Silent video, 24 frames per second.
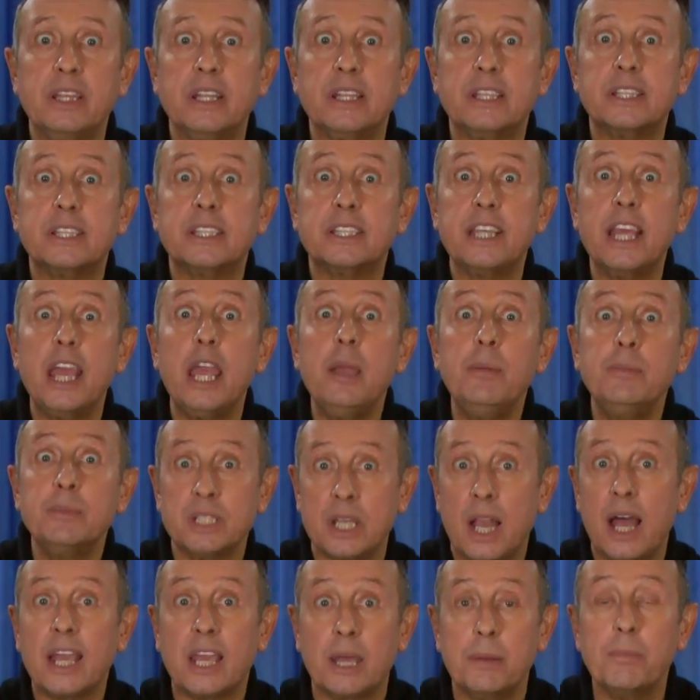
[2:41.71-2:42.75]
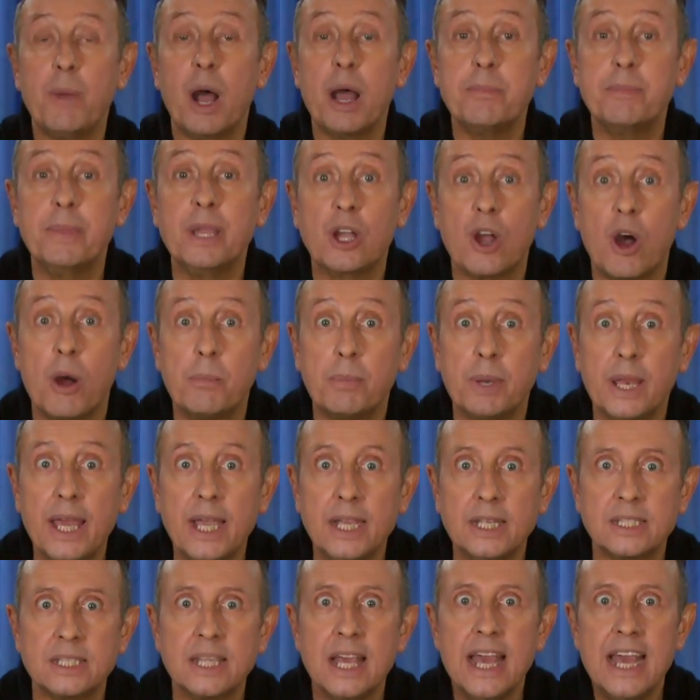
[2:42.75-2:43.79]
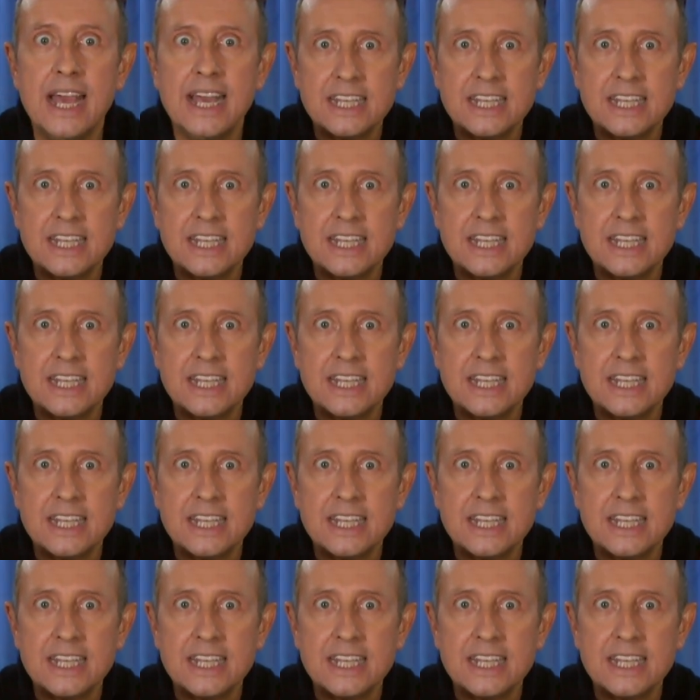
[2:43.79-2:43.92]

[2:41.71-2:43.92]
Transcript: that seems like it might be complex,